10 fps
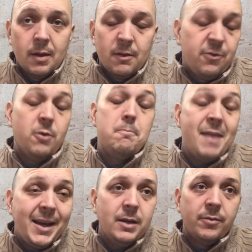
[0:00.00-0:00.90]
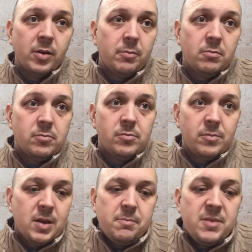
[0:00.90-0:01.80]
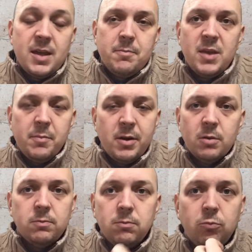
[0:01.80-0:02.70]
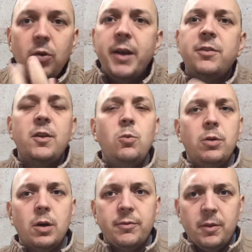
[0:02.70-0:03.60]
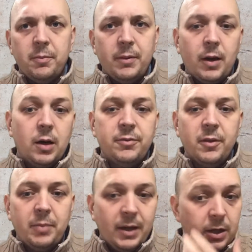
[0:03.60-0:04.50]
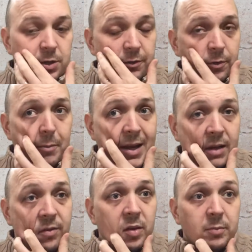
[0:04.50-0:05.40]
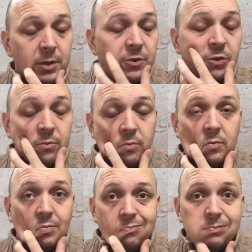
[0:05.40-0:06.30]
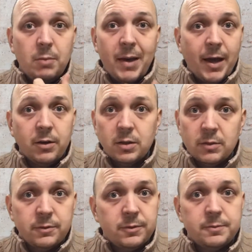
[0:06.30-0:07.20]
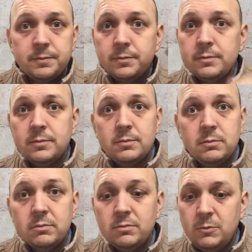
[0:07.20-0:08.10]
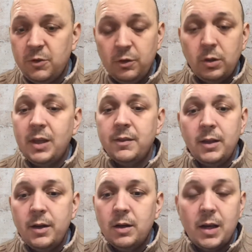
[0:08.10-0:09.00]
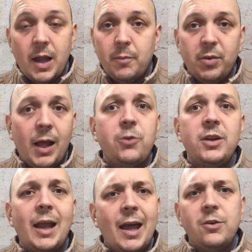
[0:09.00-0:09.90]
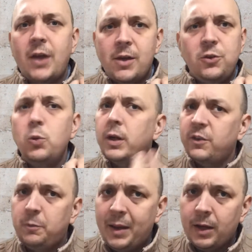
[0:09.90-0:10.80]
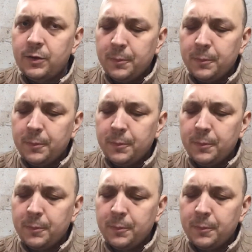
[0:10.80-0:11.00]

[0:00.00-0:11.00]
for many of them, they appear right as they would off the page. For many of them, it's just a matter of just looking at the letter and pronouncing it as you would expect.